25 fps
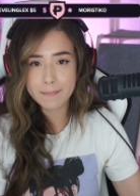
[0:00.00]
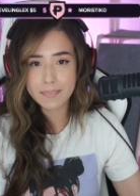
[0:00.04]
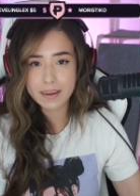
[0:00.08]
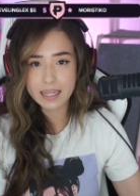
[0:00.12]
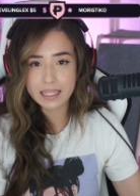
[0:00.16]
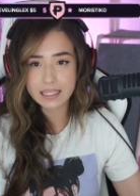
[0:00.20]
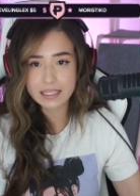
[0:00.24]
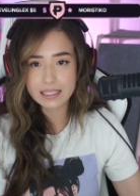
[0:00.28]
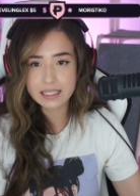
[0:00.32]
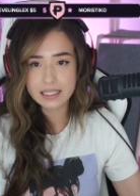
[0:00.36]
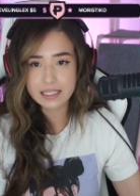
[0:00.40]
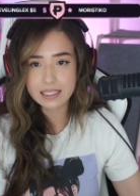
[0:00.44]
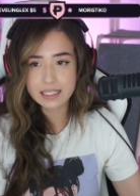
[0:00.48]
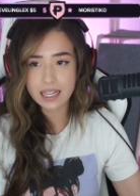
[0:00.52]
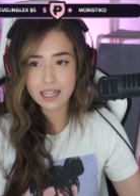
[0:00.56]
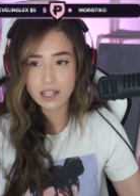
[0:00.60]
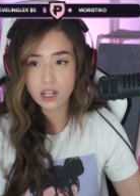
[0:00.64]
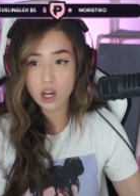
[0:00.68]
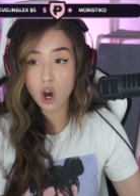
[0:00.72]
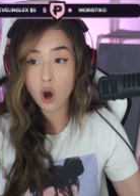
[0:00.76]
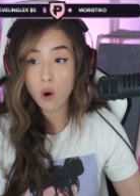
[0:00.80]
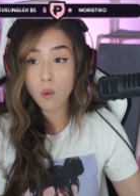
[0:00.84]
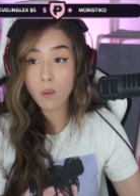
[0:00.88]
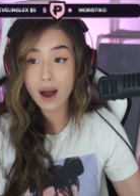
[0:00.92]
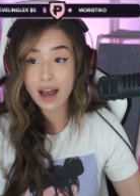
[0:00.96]
Base
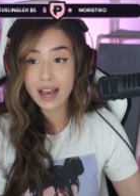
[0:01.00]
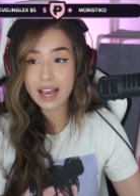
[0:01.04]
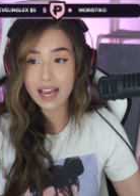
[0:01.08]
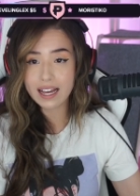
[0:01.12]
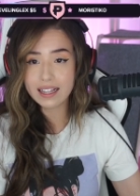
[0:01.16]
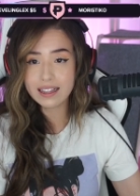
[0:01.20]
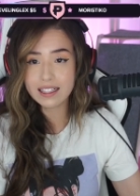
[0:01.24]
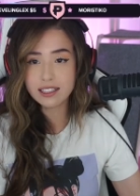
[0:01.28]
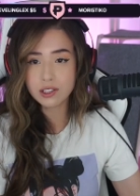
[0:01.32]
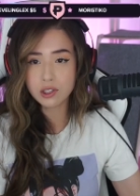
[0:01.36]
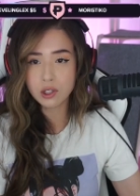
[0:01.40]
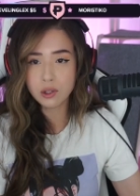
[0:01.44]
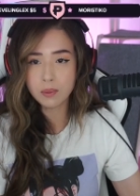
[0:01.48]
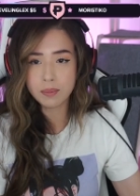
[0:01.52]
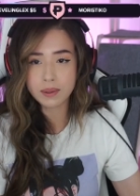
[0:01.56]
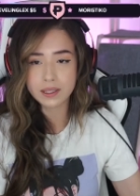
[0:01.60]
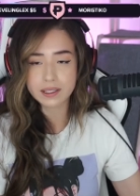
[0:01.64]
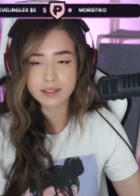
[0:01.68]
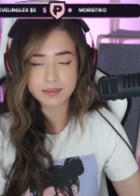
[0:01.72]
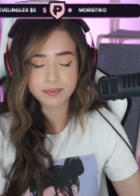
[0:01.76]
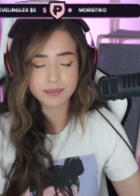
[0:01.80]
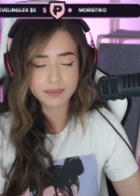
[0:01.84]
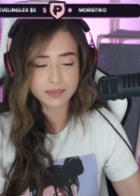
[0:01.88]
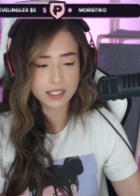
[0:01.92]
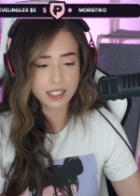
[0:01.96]
take. Oh, I had this
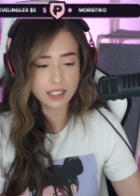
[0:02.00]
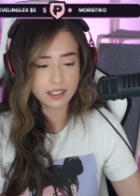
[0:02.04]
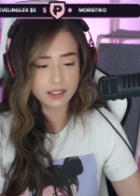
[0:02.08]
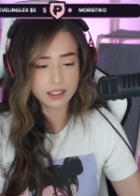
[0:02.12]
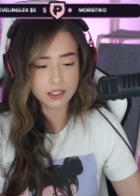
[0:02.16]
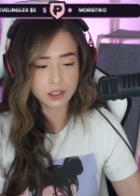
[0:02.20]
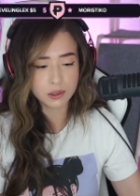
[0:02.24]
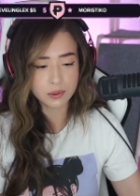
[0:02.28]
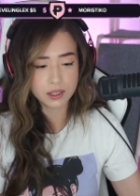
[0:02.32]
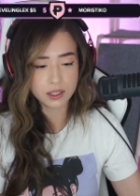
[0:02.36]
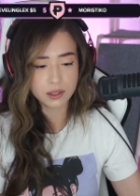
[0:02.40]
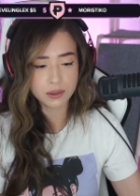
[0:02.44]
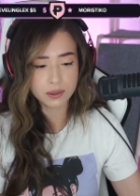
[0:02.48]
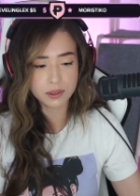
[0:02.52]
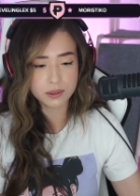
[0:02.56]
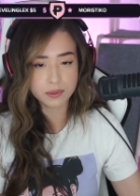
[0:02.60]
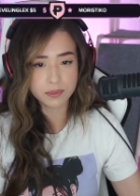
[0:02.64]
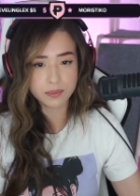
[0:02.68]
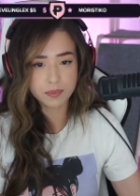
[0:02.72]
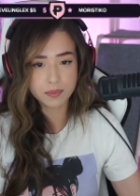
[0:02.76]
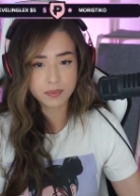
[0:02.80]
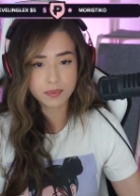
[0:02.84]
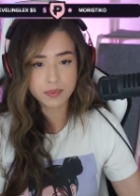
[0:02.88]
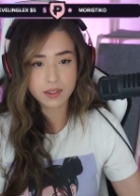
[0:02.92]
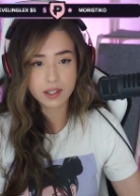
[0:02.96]
open. Here, let's read through.
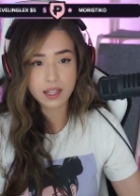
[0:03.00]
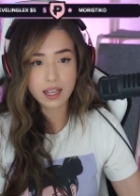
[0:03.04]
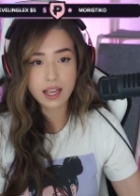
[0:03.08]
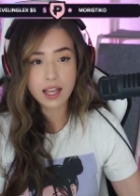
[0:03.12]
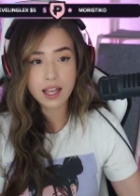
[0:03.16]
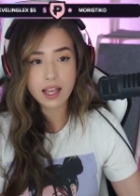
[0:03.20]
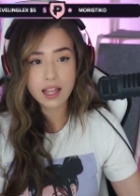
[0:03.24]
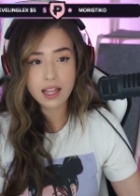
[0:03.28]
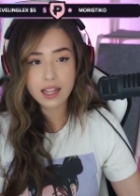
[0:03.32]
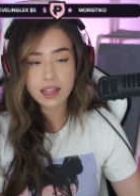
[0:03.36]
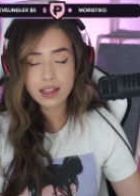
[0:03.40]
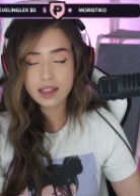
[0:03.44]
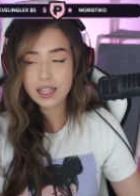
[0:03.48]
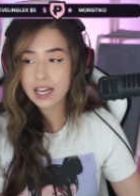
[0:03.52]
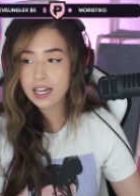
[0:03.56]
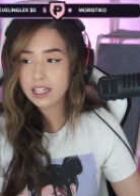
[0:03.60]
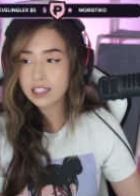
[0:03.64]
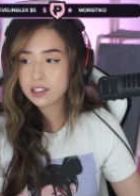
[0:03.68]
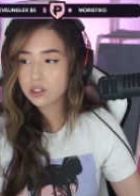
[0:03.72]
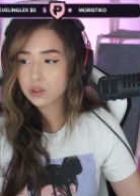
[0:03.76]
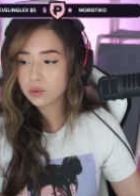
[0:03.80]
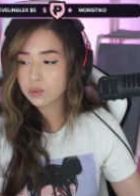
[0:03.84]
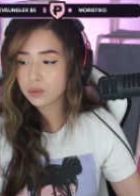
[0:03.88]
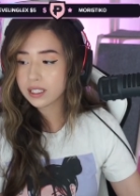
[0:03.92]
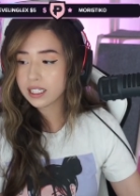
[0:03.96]

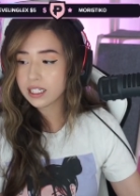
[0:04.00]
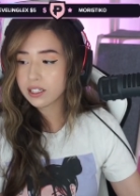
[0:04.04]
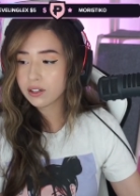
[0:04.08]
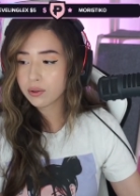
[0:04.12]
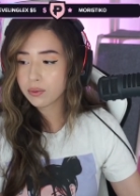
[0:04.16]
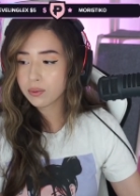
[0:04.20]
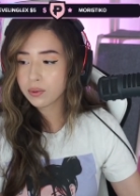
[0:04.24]
Let's read